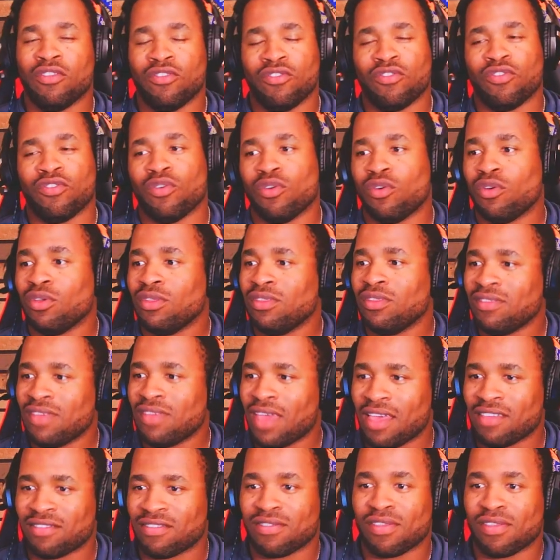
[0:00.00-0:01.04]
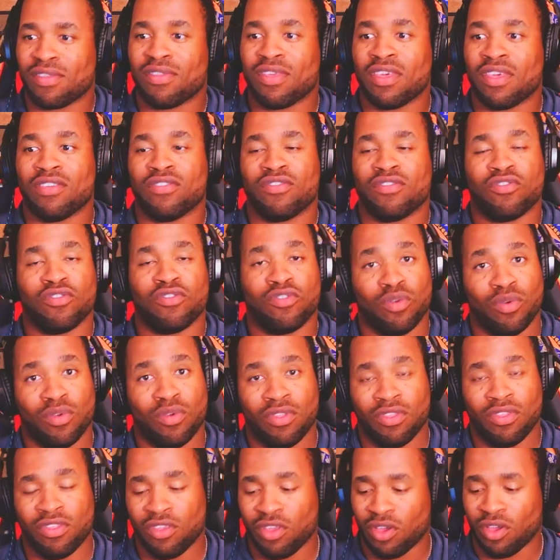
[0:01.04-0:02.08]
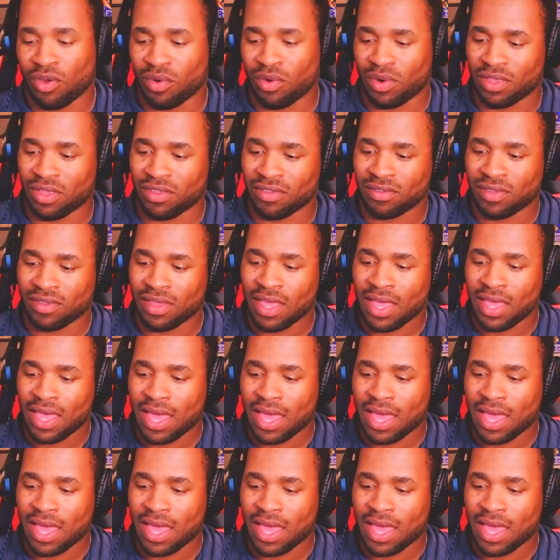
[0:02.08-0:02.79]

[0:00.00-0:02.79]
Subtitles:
to test these two theories.